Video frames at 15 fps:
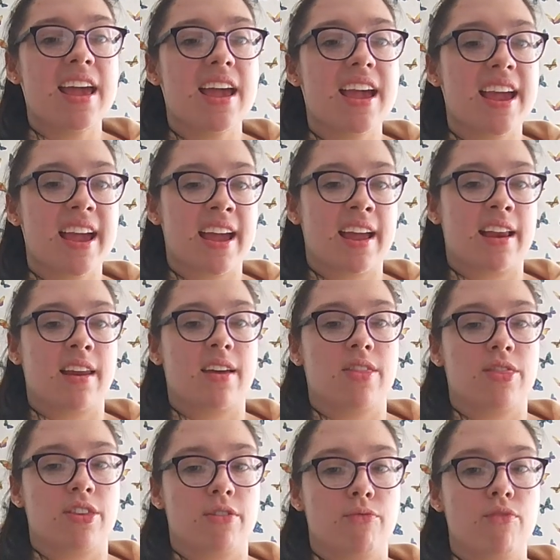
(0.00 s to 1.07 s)
in
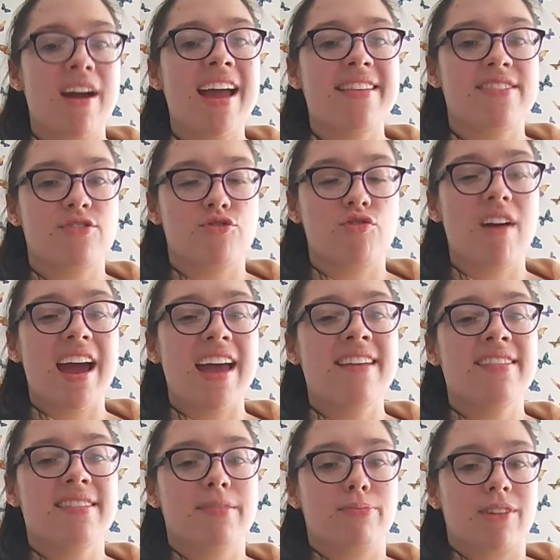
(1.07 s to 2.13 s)
the red
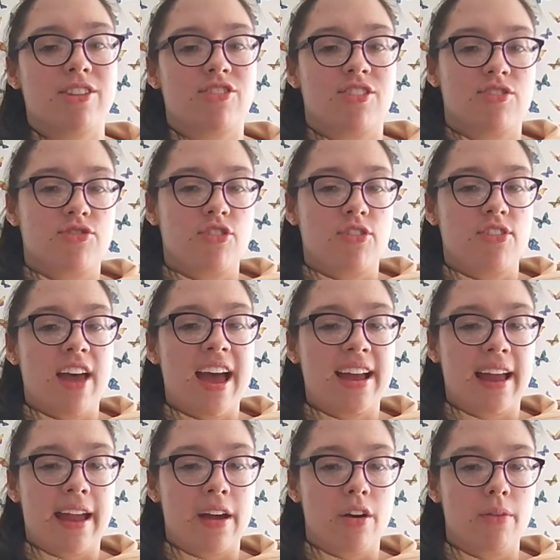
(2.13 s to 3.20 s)
dress, which is just
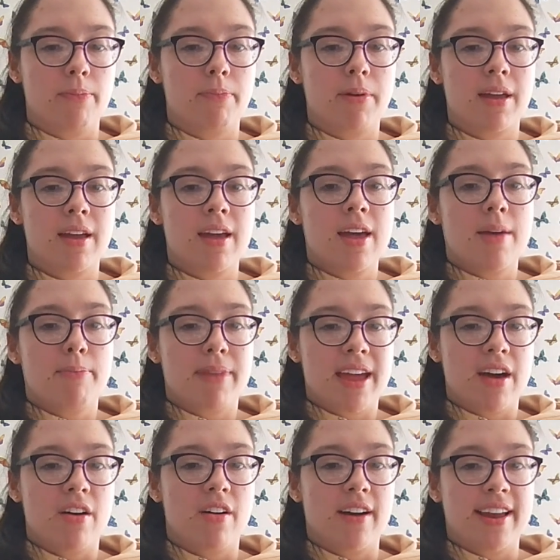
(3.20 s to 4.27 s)
hanging up
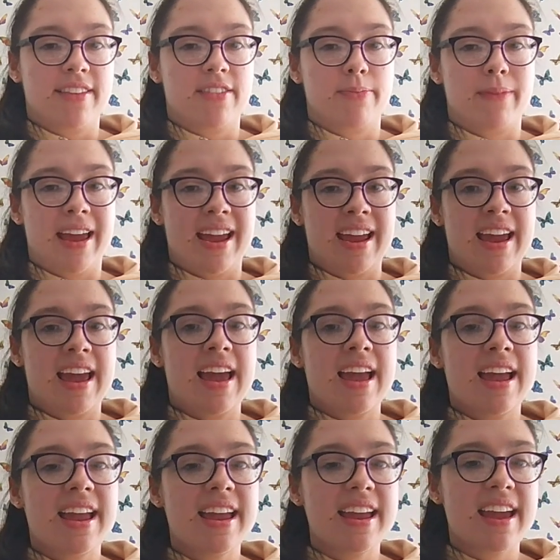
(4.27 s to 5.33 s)
behind me
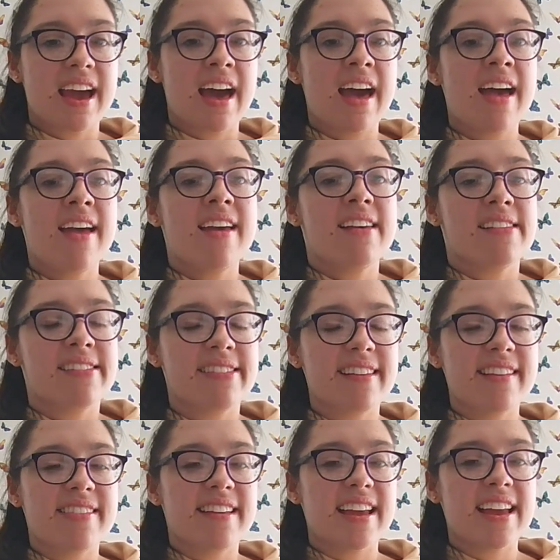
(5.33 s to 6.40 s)
here,
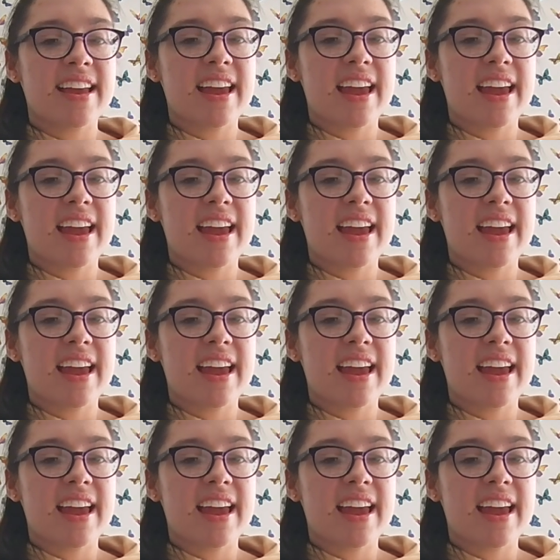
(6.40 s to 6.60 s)
sitting